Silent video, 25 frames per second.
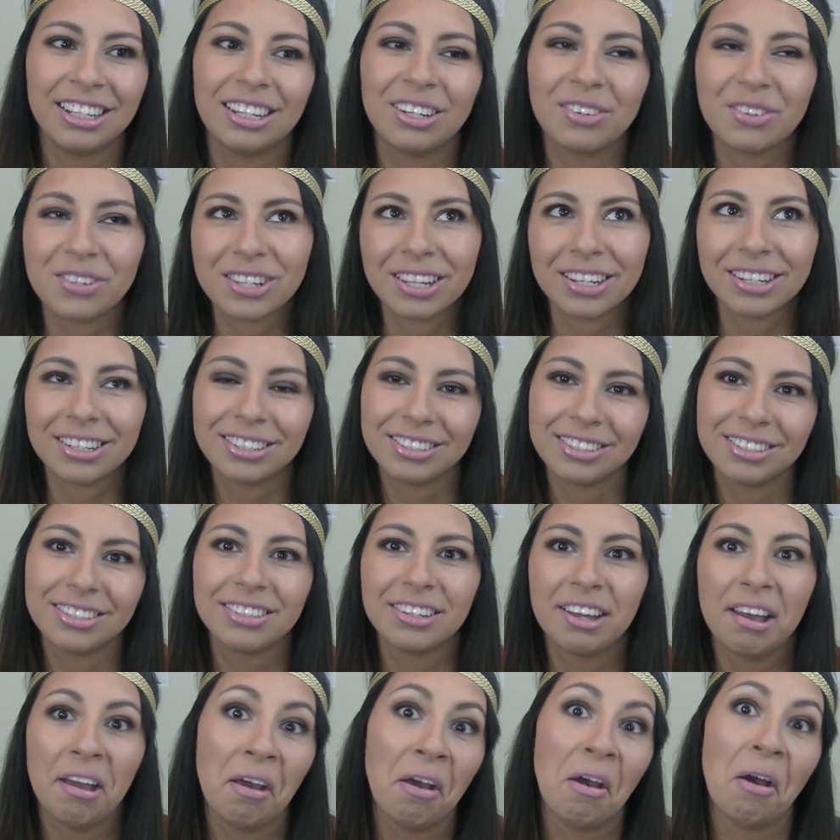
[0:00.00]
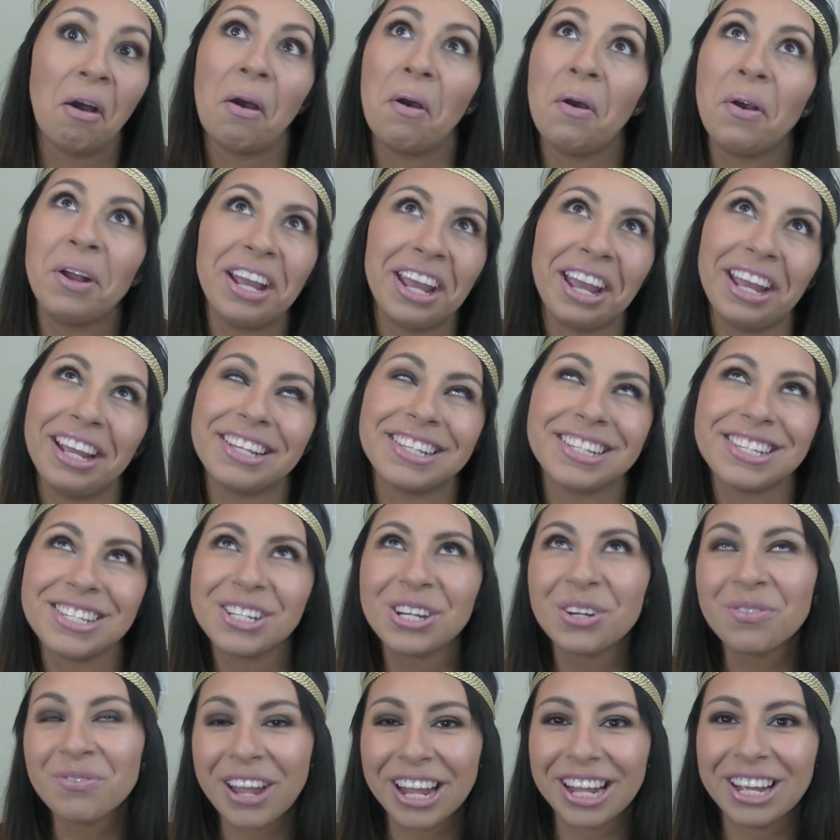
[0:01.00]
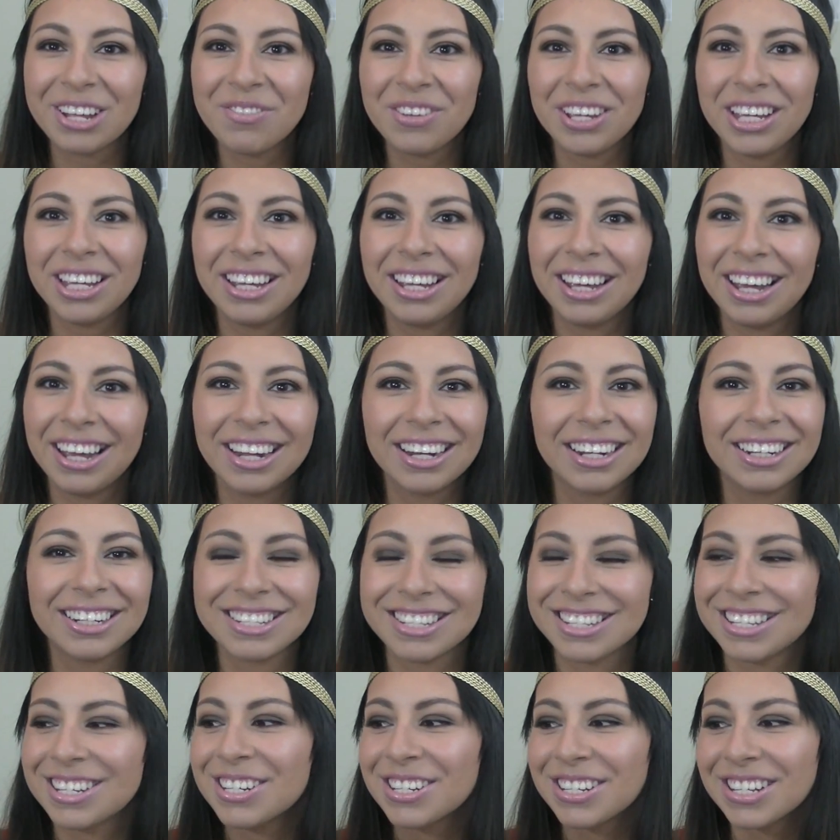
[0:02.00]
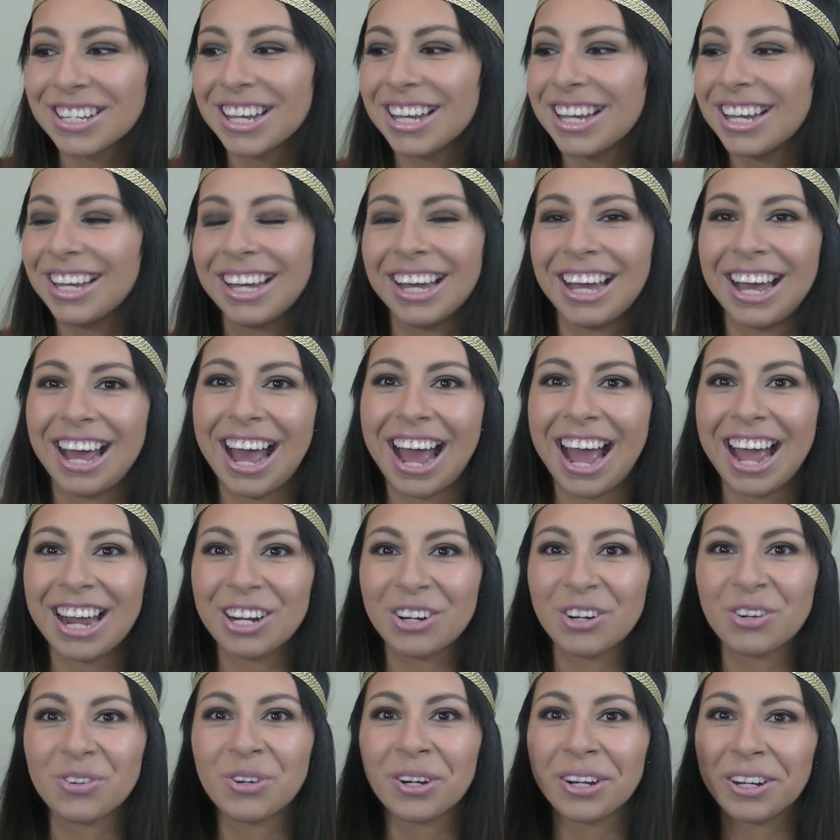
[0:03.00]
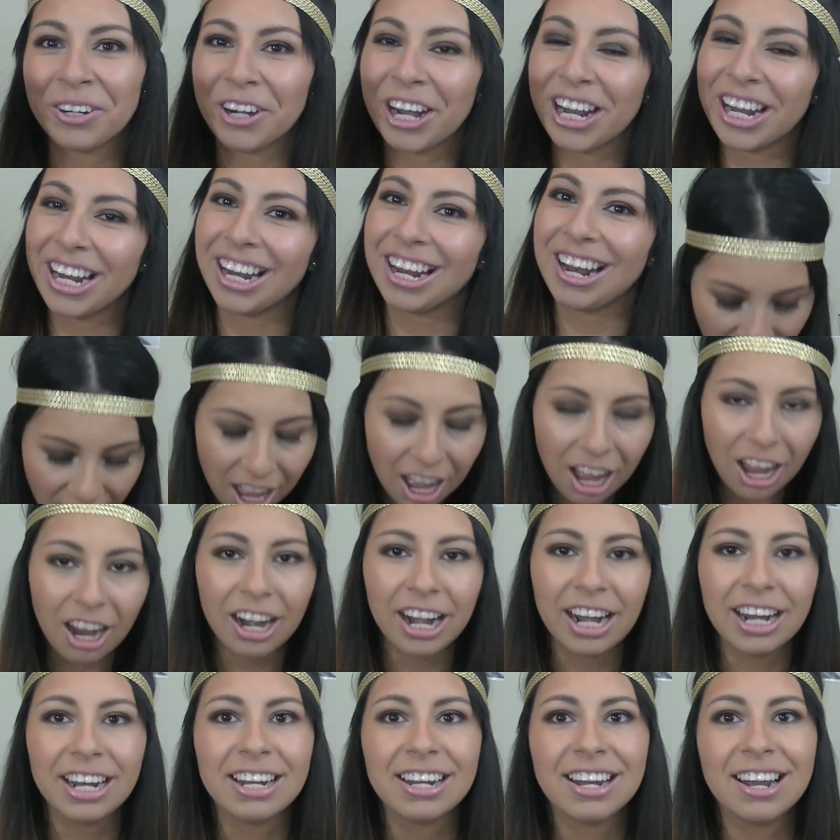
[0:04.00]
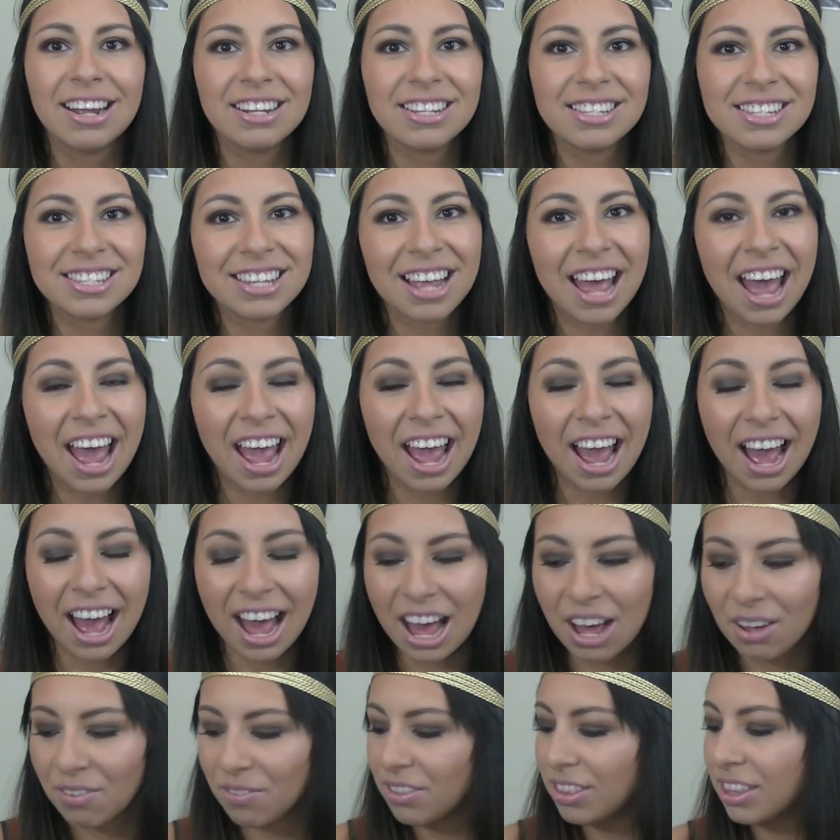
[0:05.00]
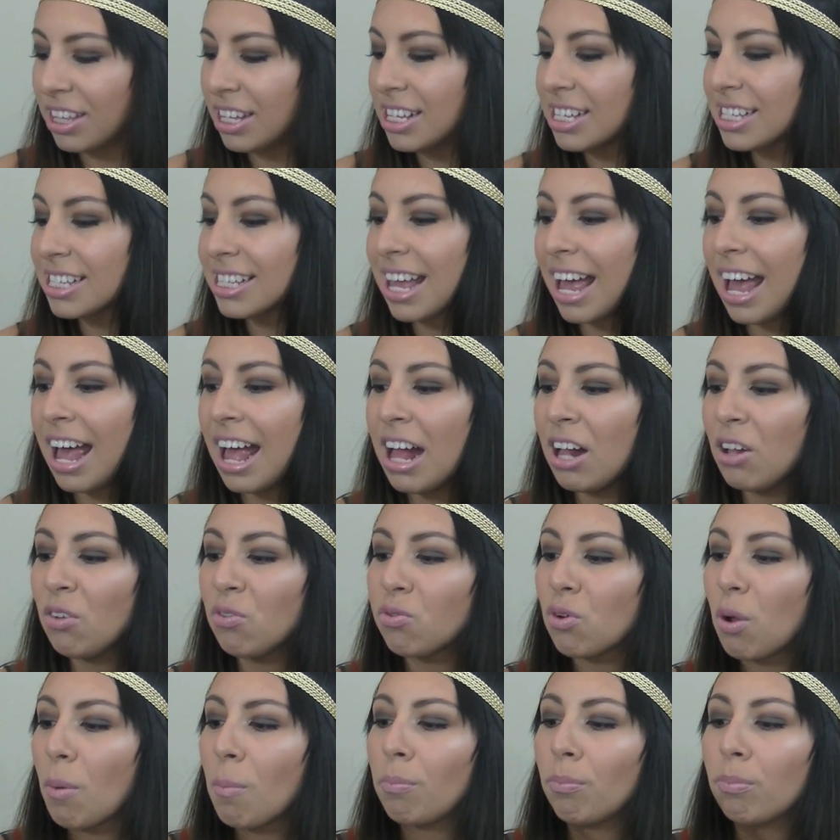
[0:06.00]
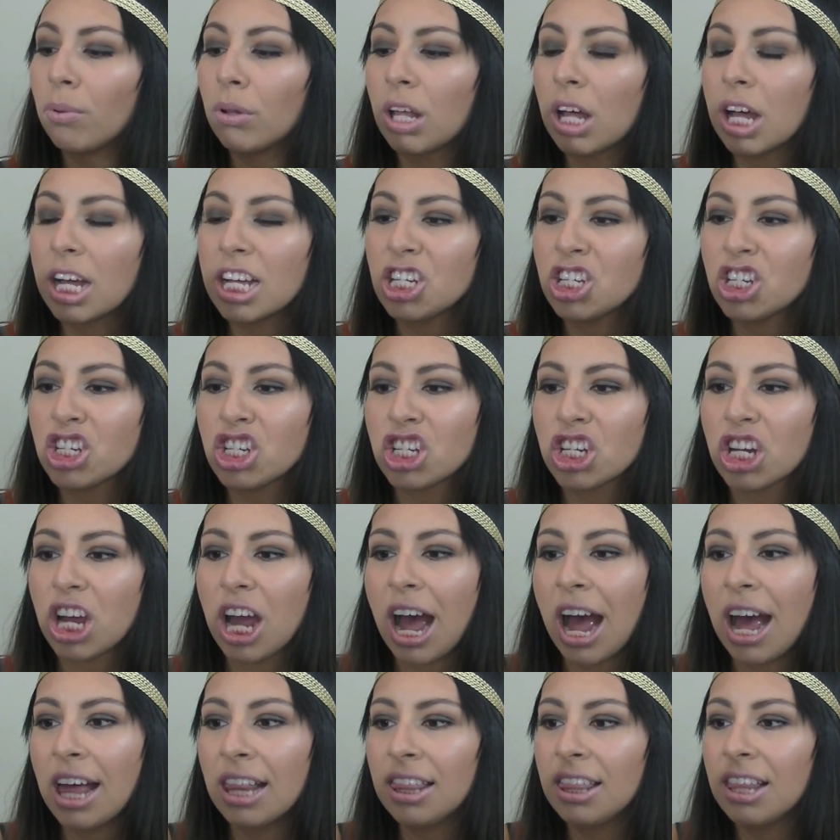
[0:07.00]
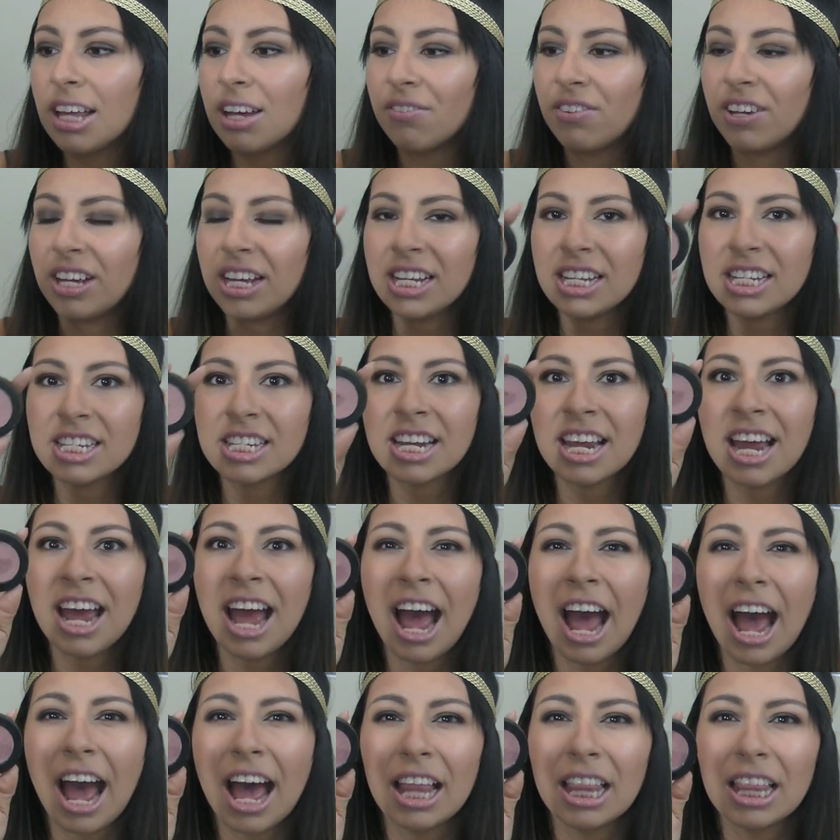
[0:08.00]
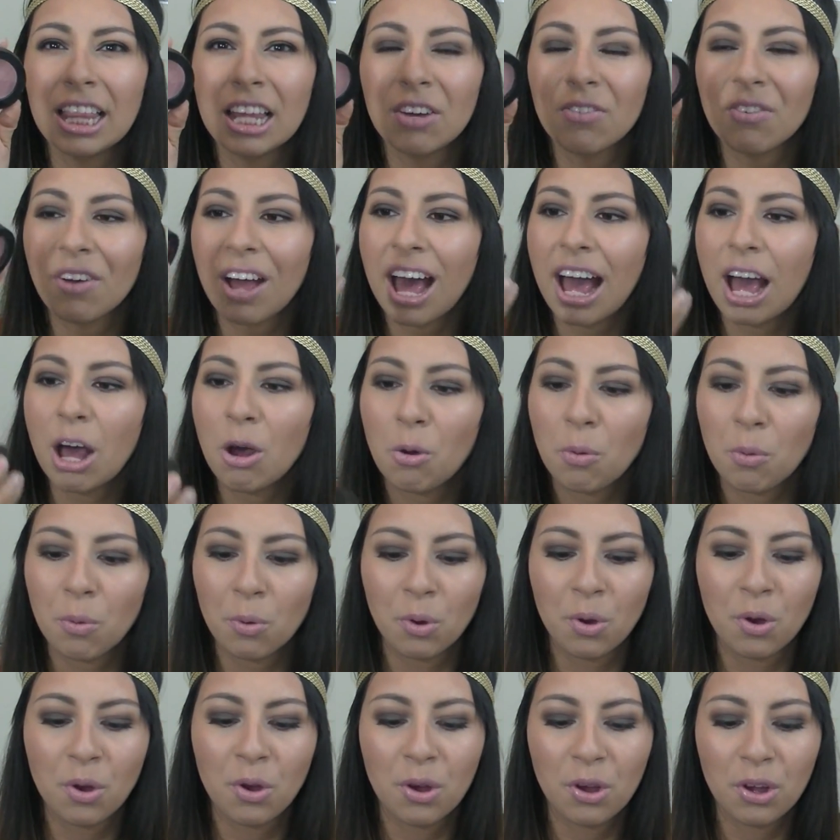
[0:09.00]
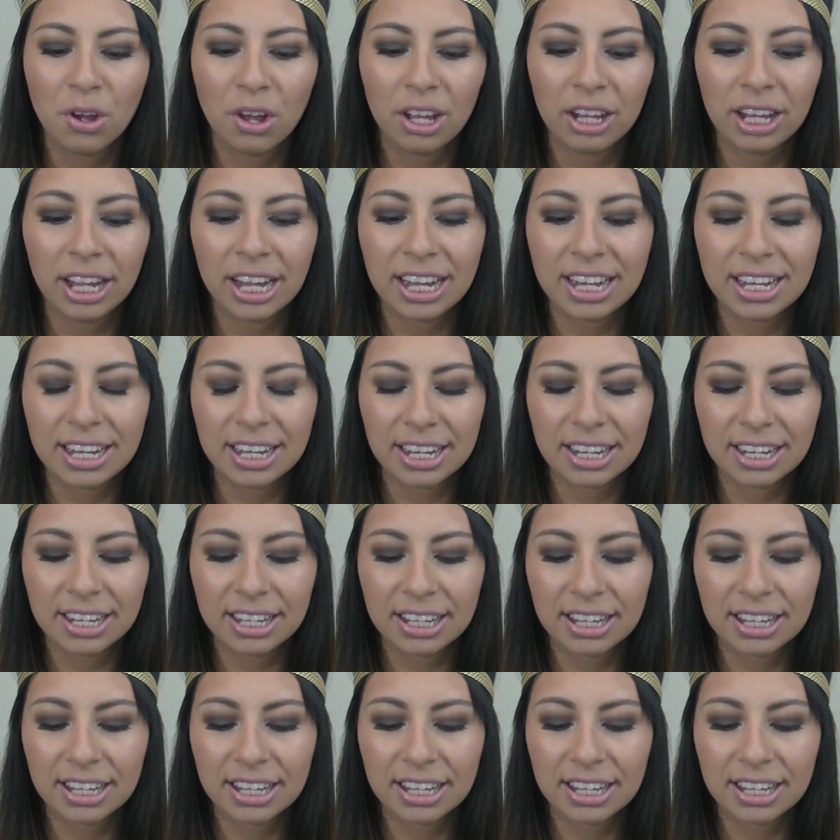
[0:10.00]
I was like, okay, since you're making me. And seriously, I don't regret it. All right, next I have this e.l.f. blush. I love it. I love how, like,